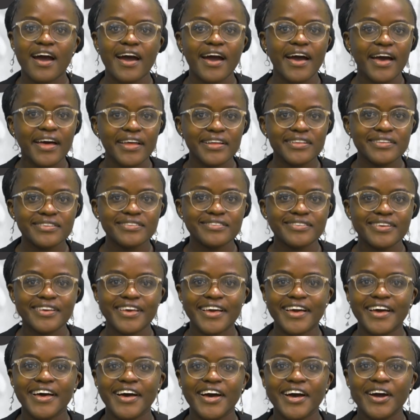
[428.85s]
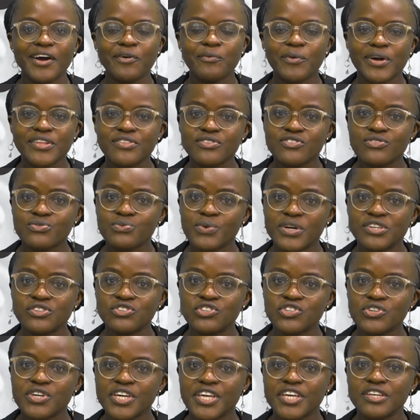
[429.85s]
and what was
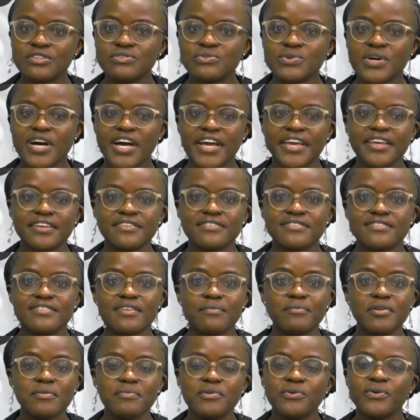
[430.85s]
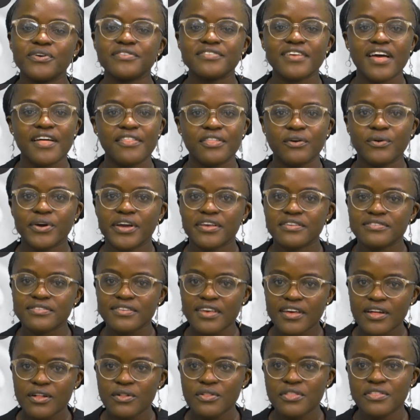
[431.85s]
shocking to her is the baby was otherwise
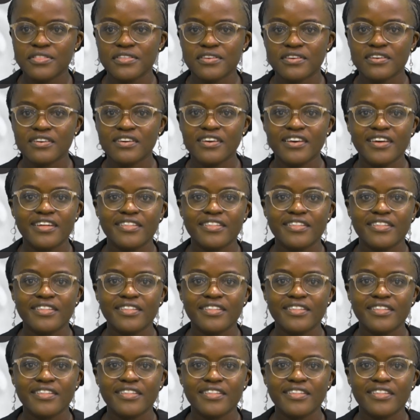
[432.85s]
healthy.